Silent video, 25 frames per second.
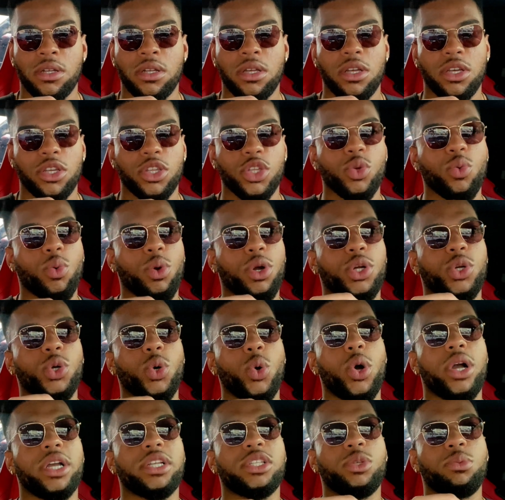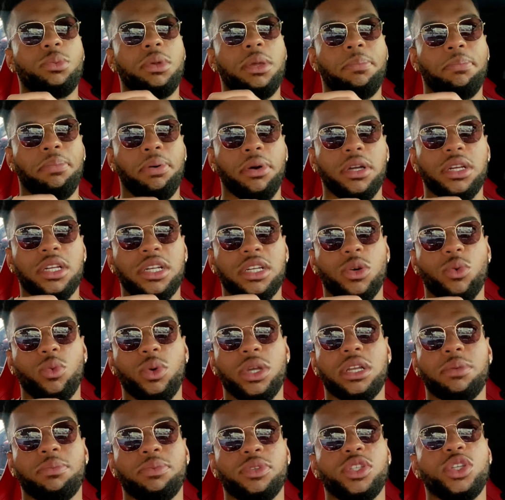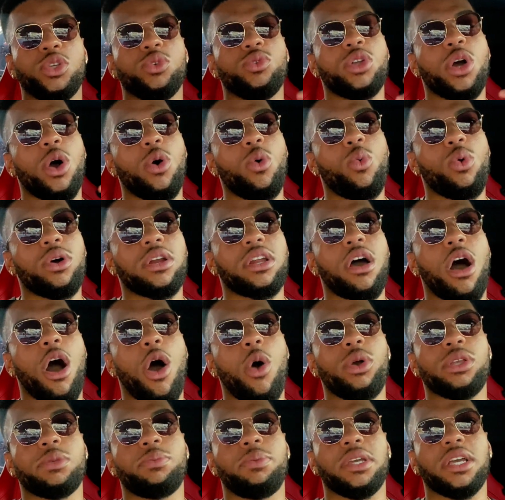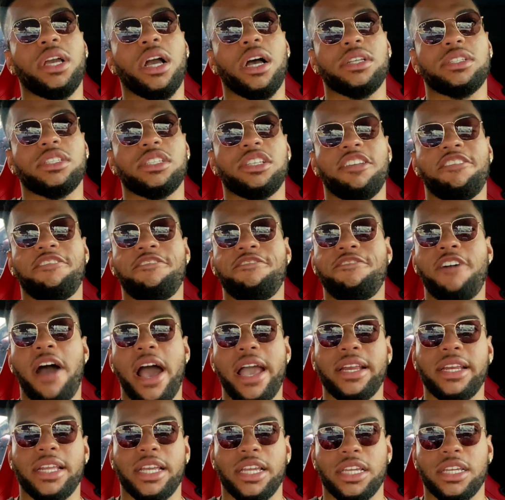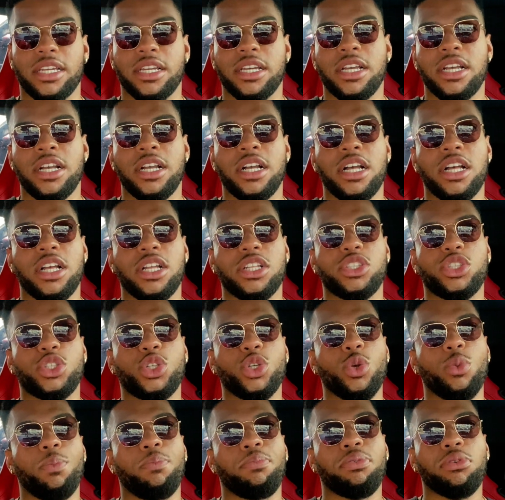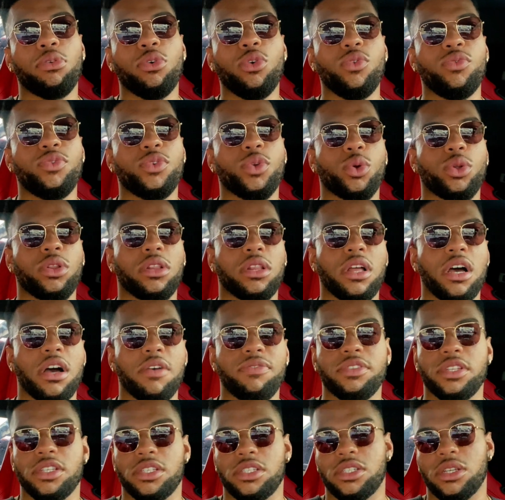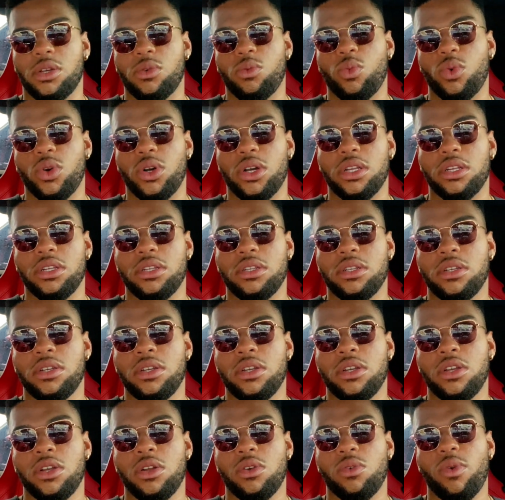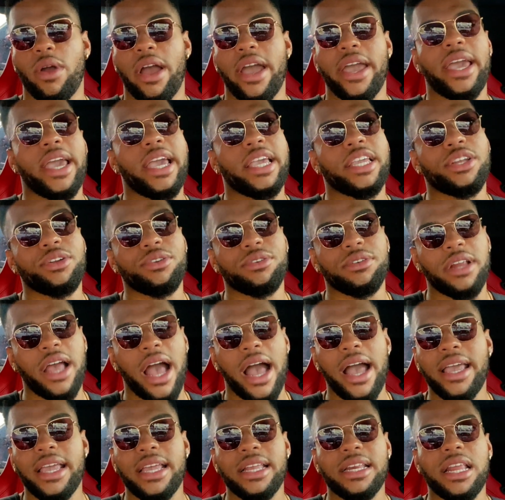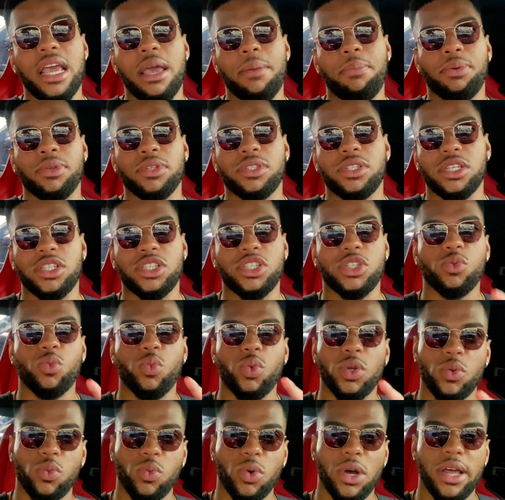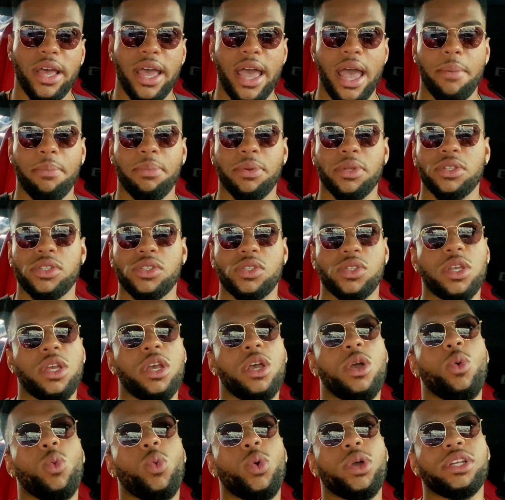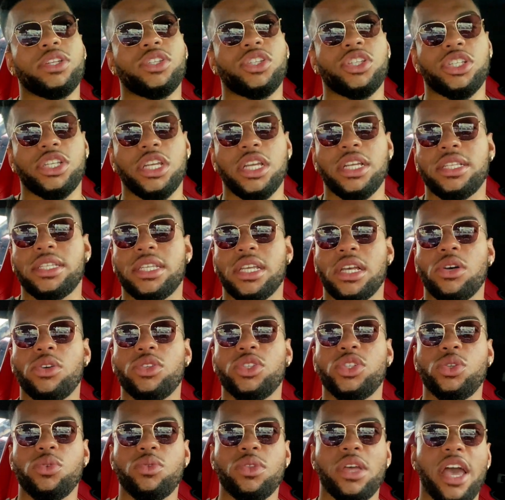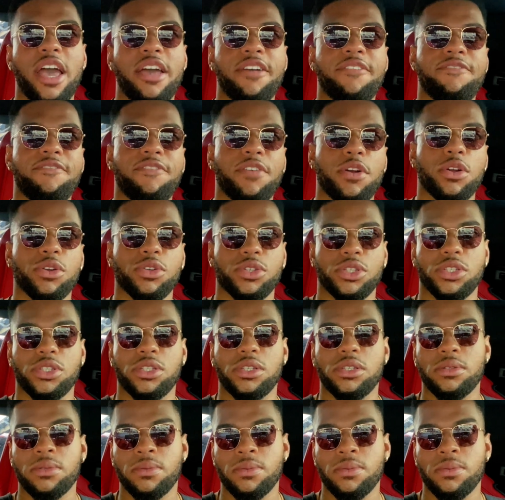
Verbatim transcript: You are going to be put in a weaker position. You don't want to always be constantly fighting to prove your love to someone, right? And you're not in that position when what happens? When she tells you that first.